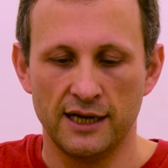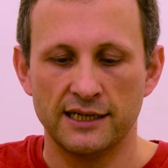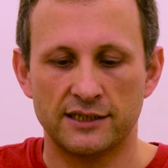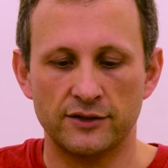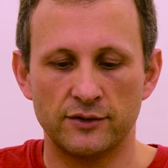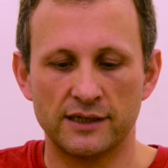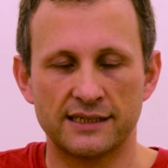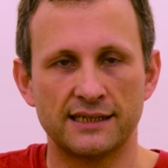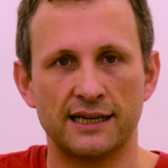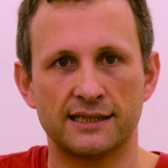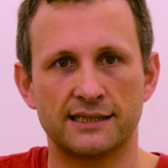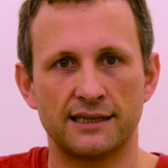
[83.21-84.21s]
to
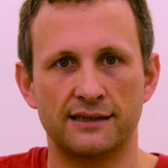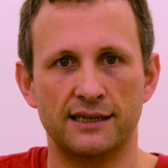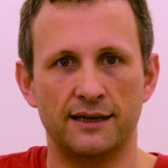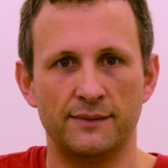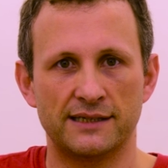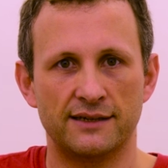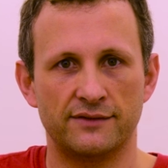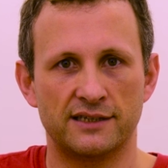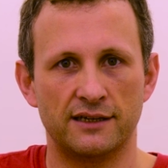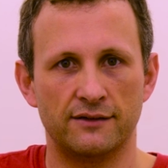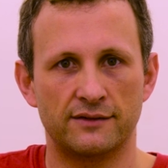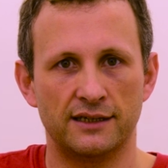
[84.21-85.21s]
assess the
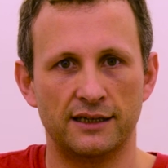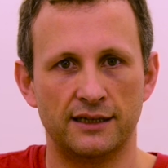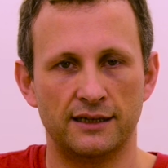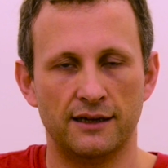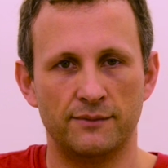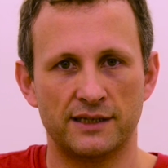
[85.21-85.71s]
emissivity of the